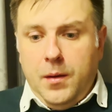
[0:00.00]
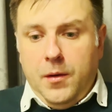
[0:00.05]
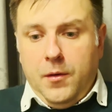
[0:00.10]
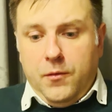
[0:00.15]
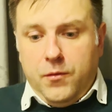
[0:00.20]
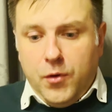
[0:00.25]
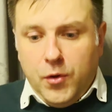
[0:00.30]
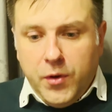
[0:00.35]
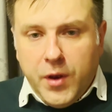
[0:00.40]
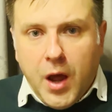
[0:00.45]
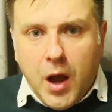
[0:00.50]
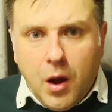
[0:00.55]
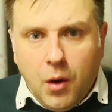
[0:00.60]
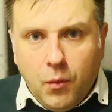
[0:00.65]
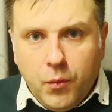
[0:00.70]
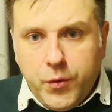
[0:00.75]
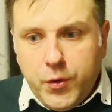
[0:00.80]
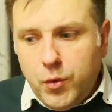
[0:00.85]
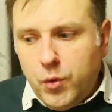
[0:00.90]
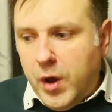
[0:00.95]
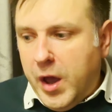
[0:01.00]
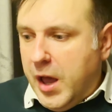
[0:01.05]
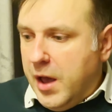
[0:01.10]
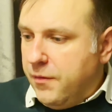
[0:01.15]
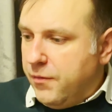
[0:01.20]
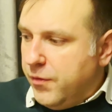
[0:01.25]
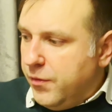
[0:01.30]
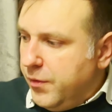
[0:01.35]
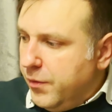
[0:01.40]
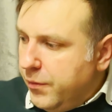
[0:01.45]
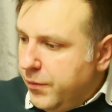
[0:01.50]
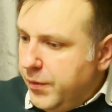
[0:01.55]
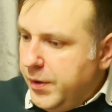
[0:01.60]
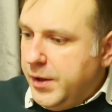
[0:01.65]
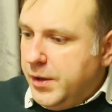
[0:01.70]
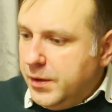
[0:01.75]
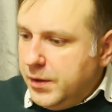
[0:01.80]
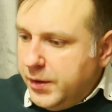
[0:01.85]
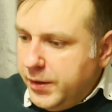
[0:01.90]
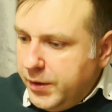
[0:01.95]
For now, you have
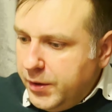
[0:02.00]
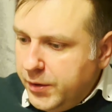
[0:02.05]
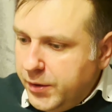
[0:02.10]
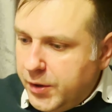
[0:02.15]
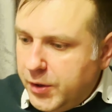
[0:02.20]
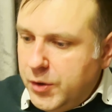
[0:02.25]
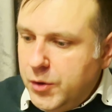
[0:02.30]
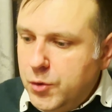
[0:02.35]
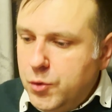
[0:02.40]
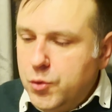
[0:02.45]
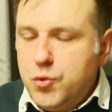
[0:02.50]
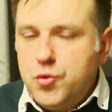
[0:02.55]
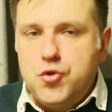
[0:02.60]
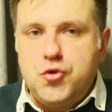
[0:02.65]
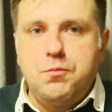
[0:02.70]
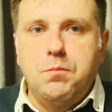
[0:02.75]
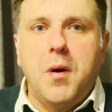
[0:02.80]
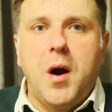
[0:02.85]
really huge